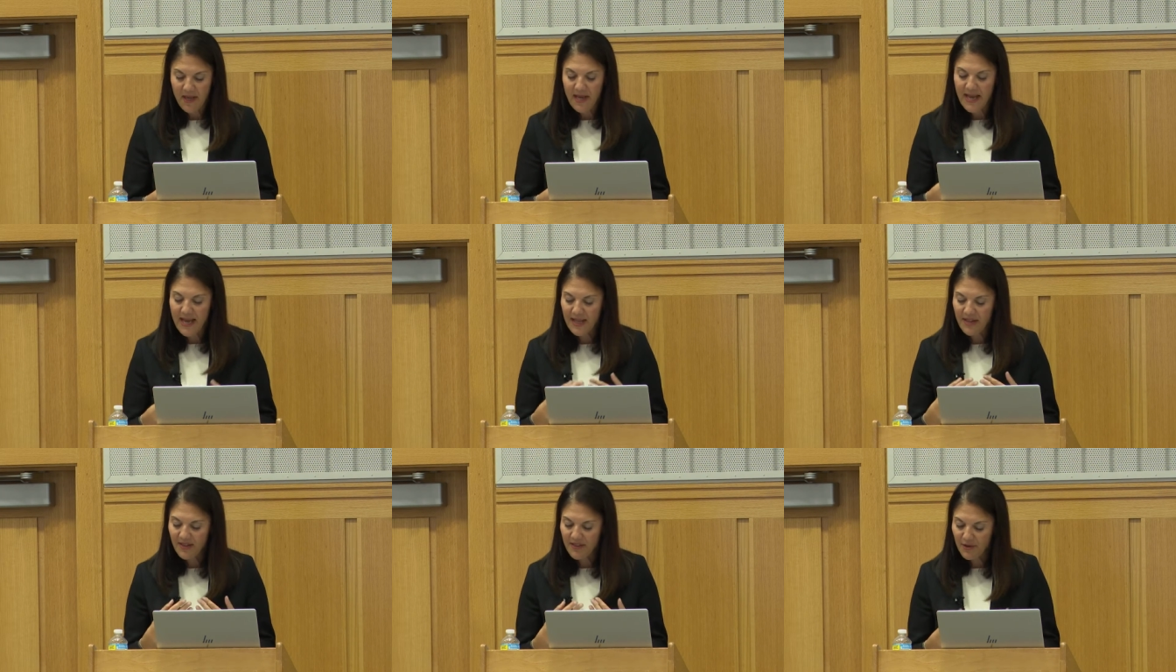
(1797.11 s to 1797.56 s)

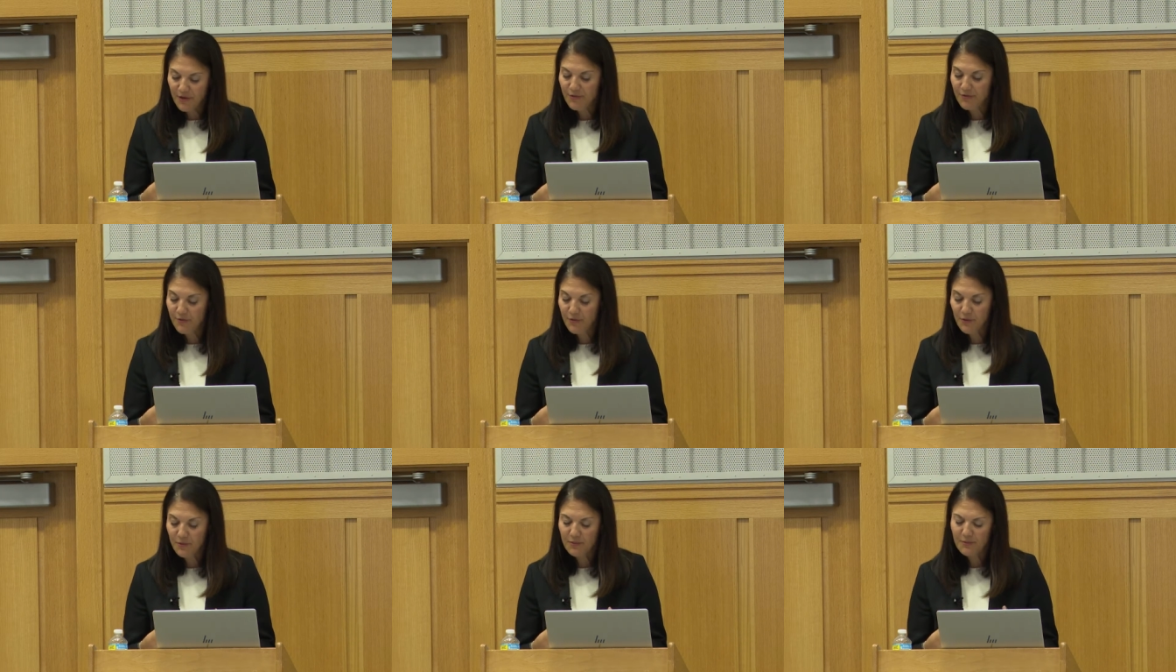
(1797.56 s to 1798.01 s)
and
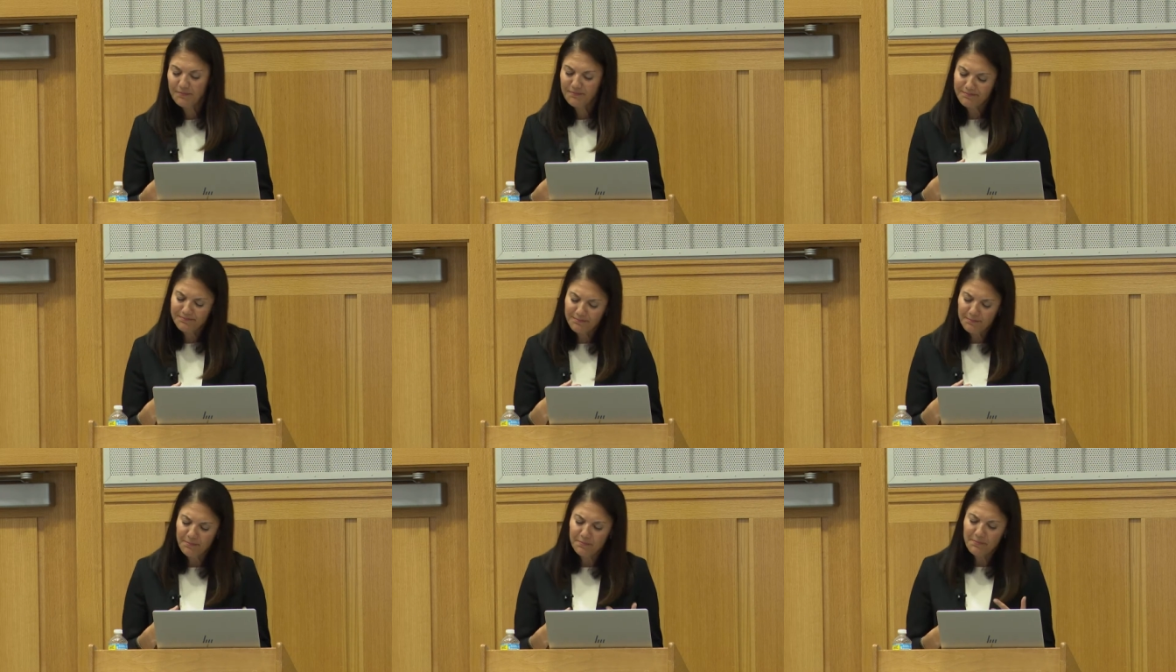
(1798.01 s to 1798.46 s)
therefore
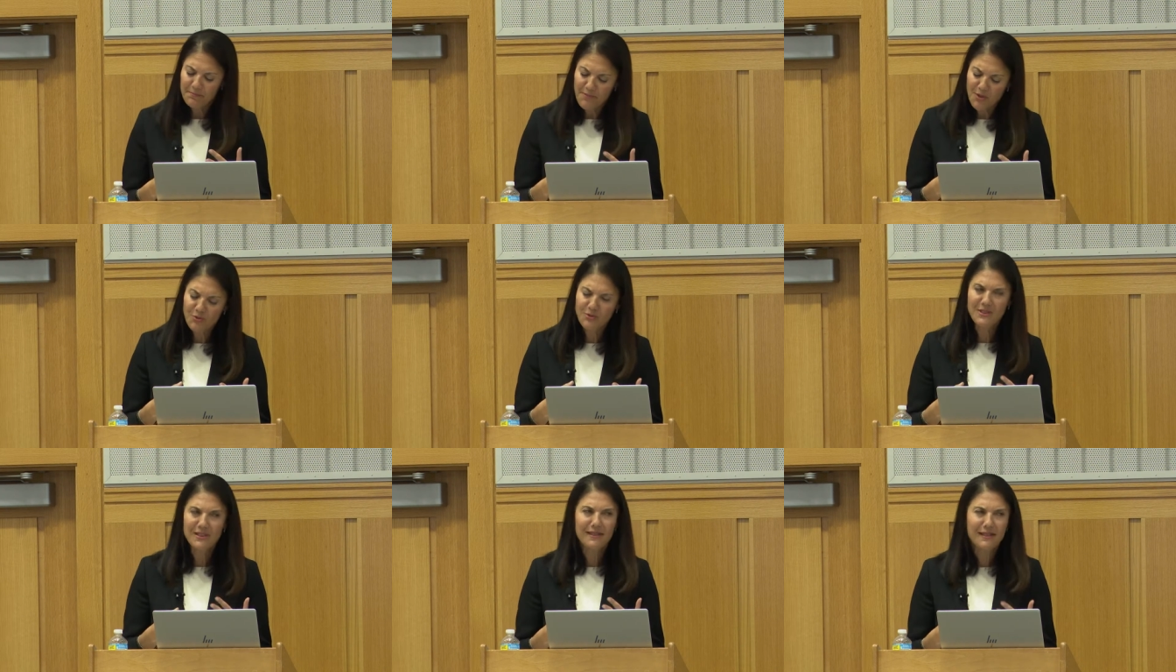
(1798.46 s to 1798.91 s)

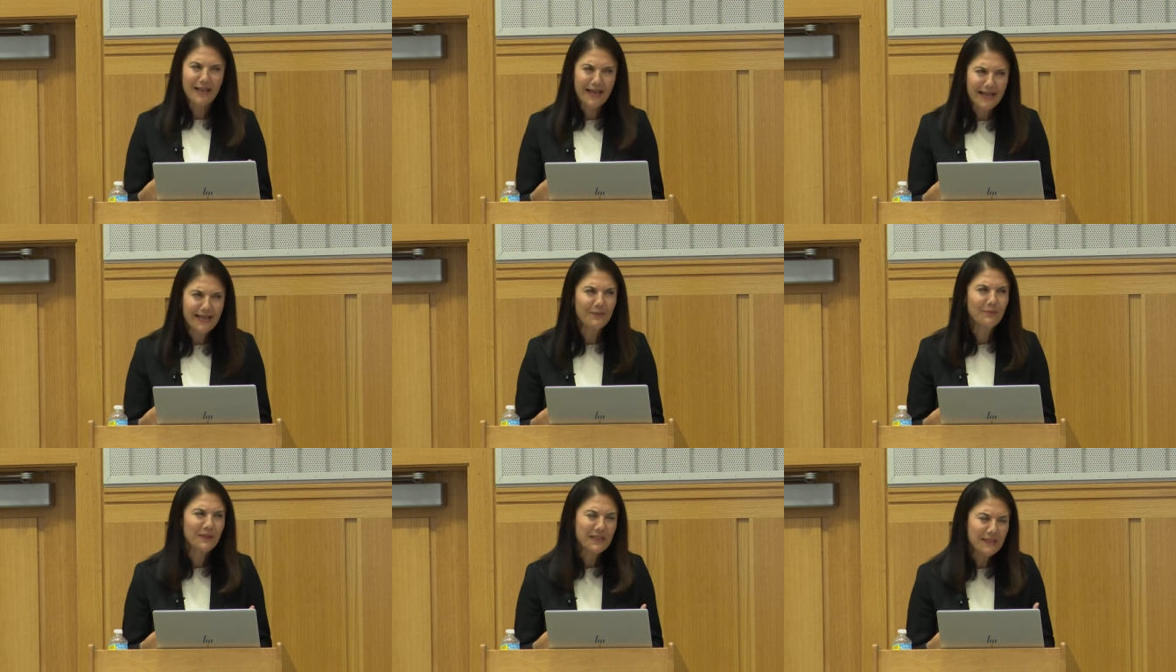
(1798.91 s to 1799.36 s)
most
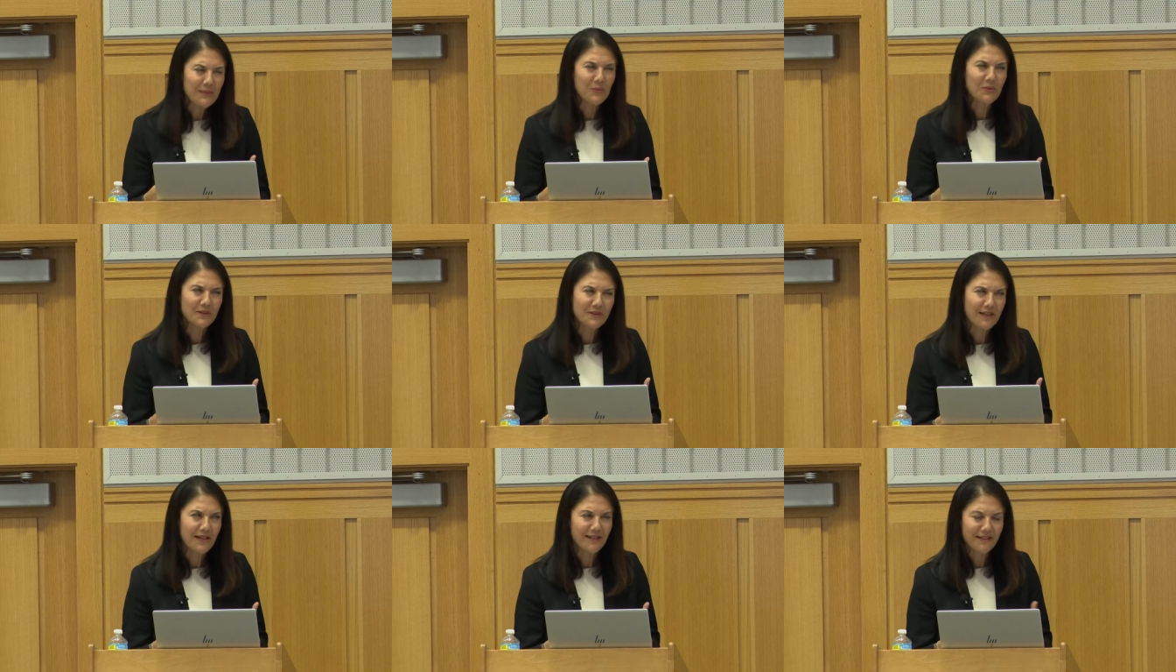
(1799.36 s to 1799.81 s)
likely
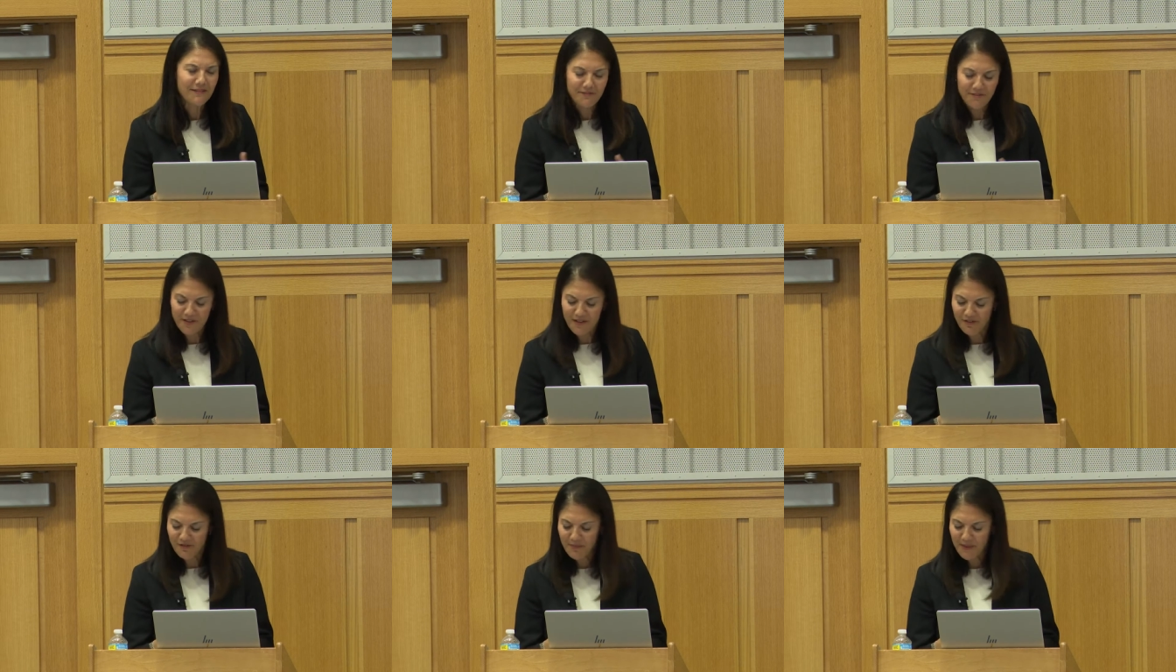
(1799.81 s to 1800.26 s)
will not
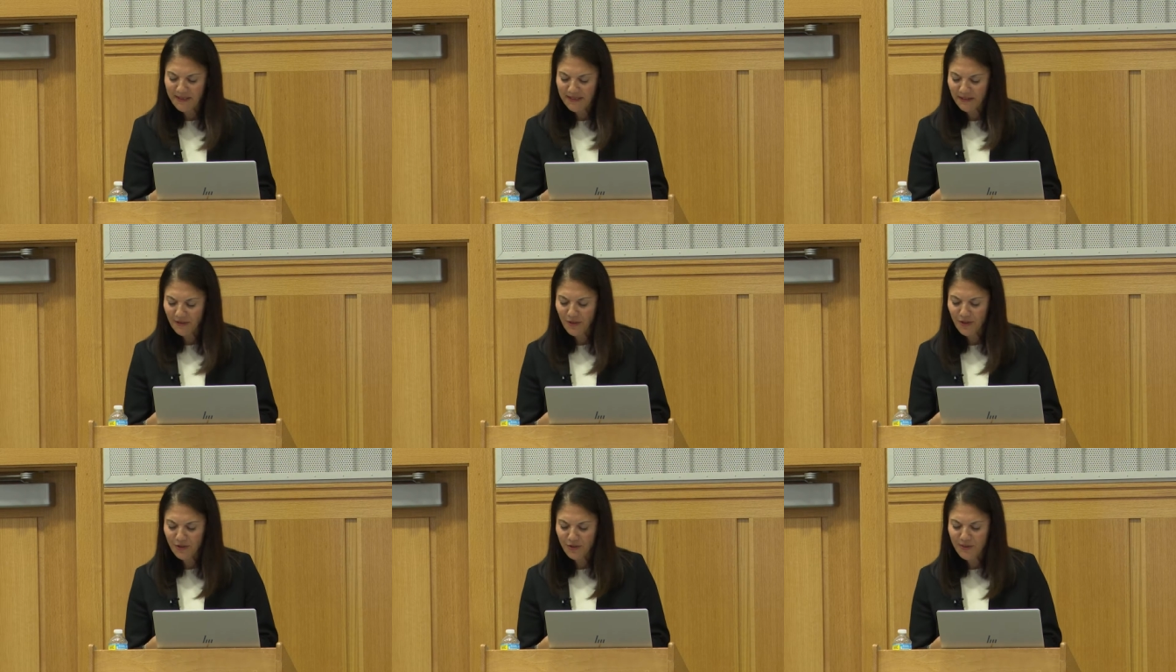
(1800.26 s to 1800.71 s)
involve money
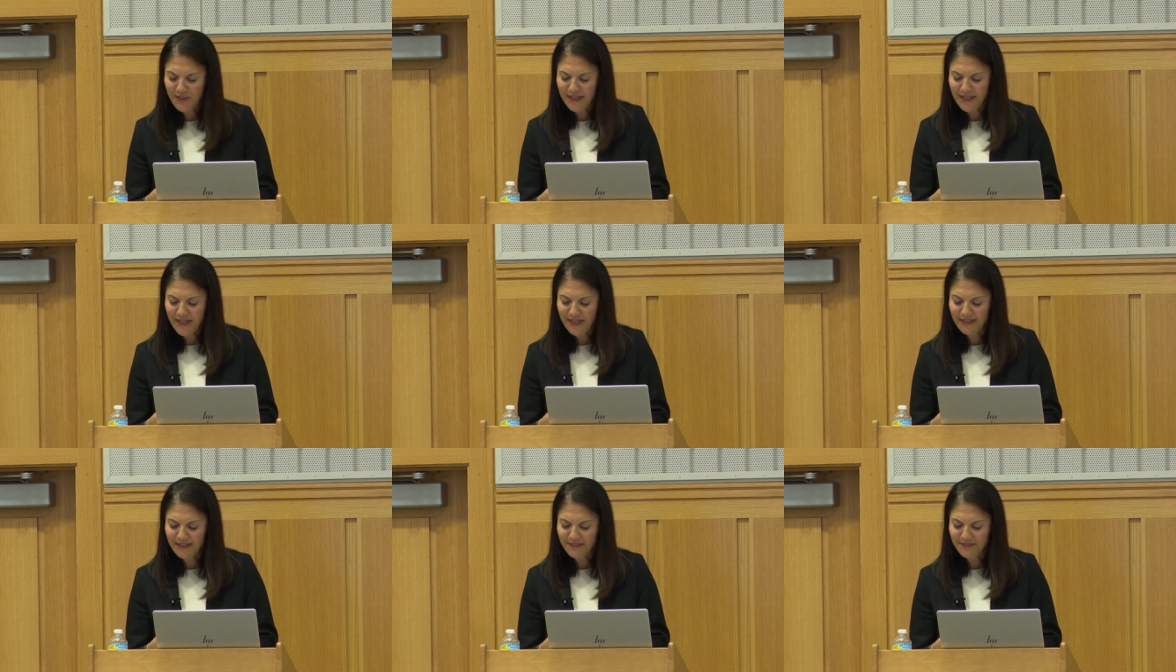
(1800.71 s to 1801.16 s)
laundering
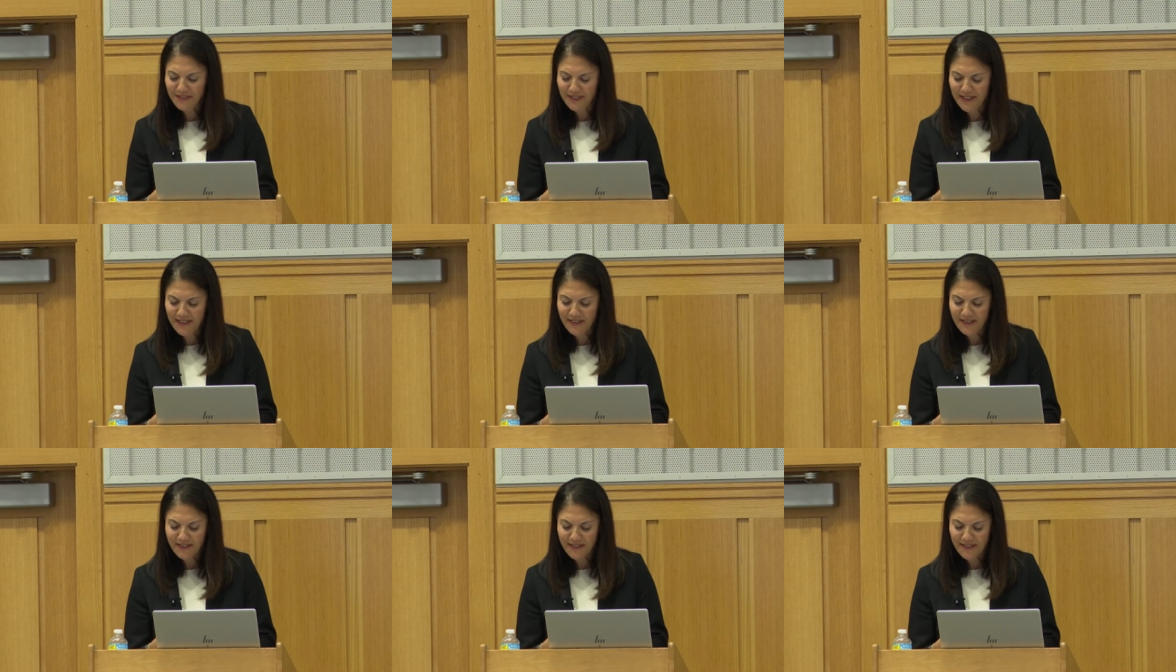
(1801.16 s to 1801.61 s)

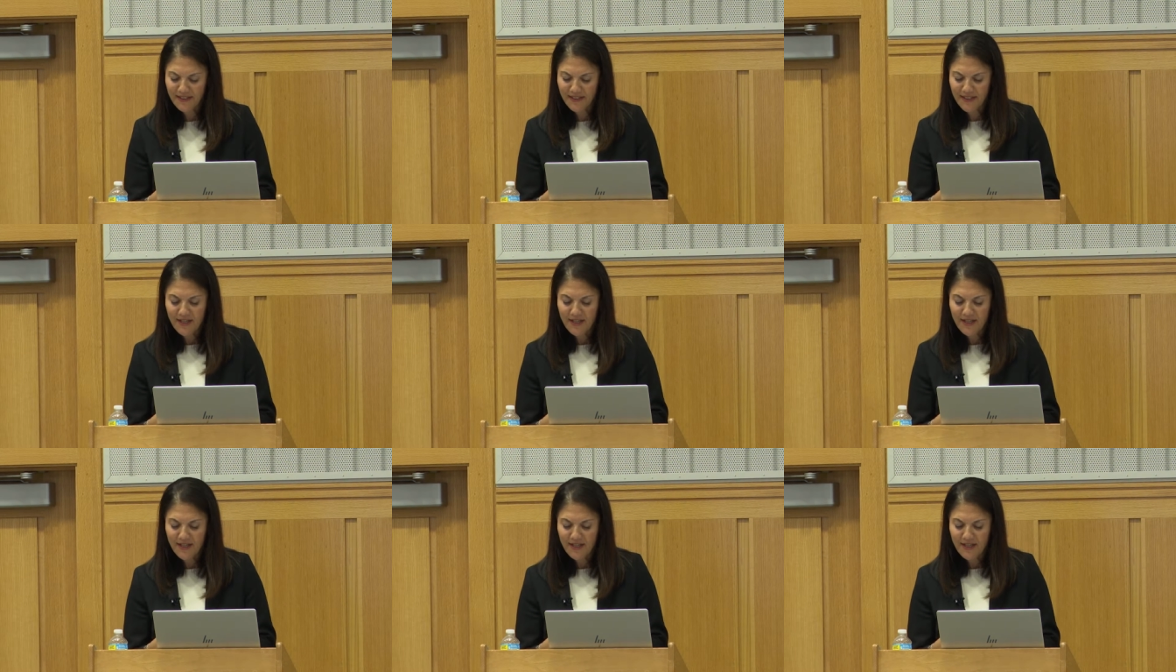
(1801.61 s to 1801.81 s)
activities,